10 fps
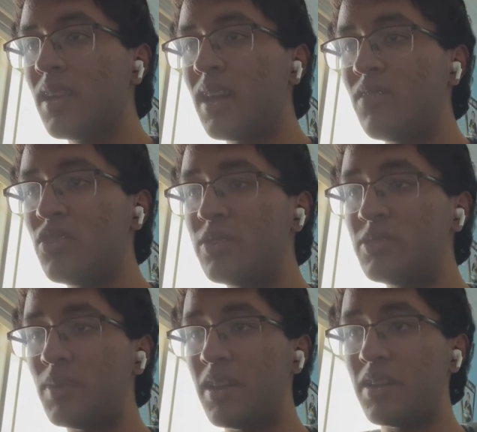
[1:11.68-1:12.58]
Have you
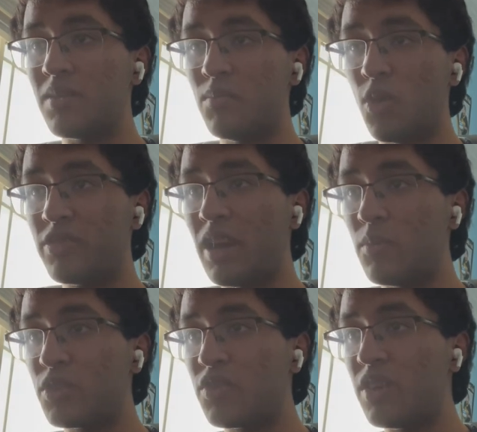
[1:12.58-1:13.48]
spent more time
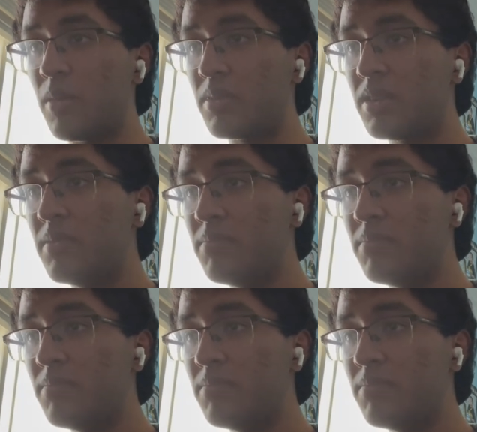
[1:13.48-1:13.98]
with your family?